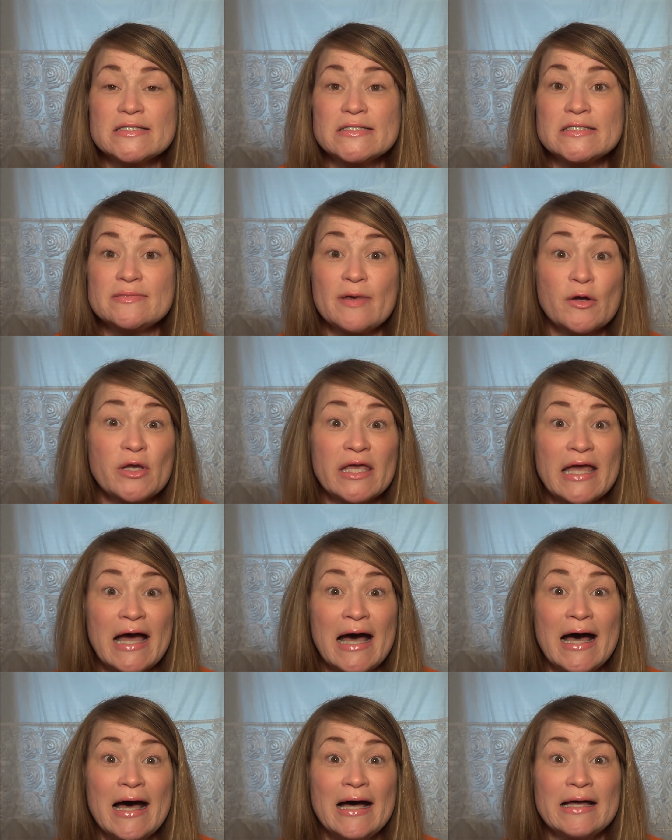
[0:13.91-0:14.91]
smoky
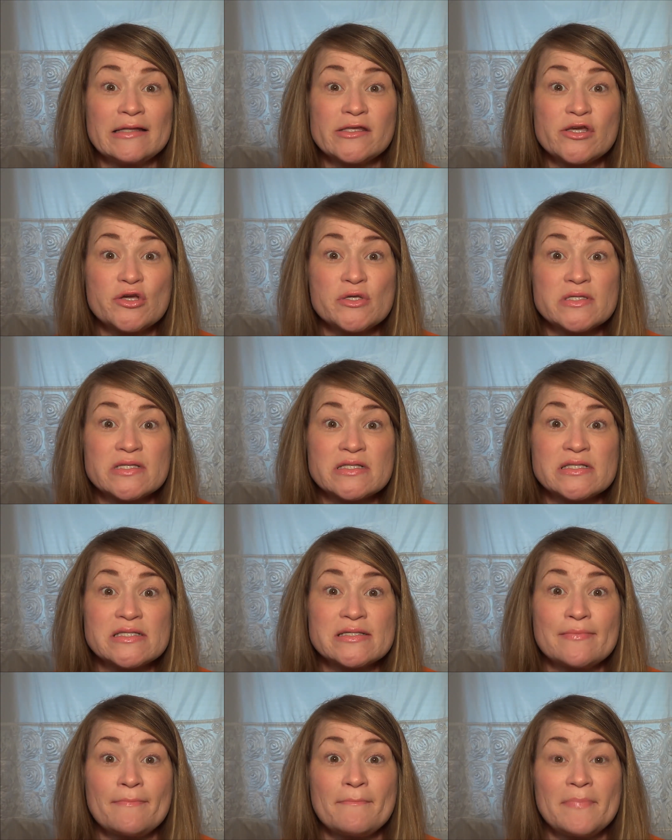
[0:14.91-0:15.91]
eye using
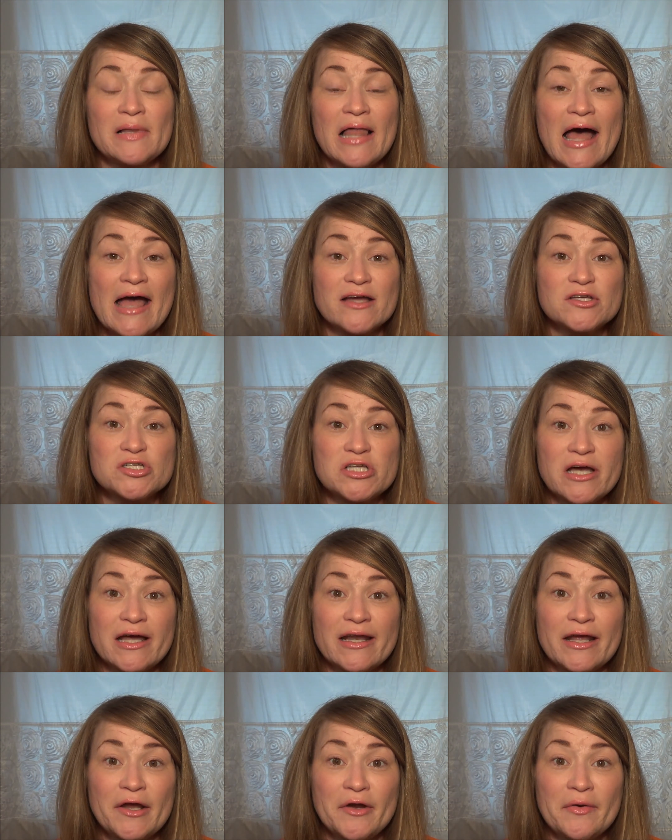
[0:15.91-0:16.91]
some black
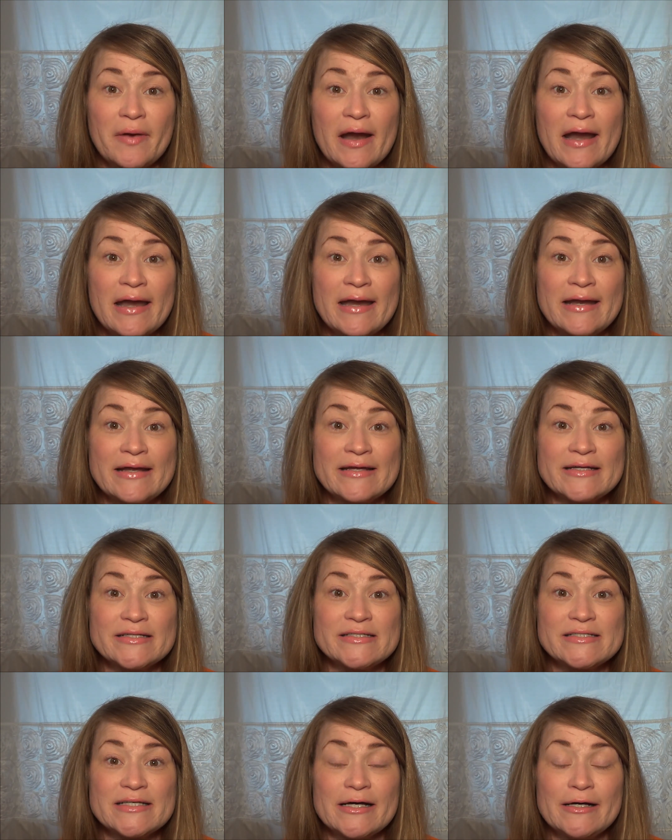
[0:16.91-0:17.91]
shadow,
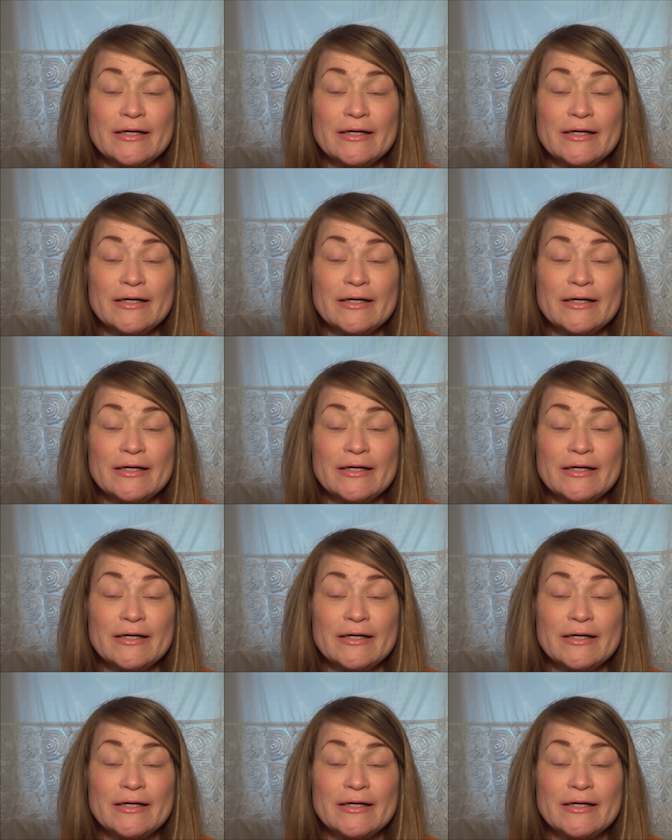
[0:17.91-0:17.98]
and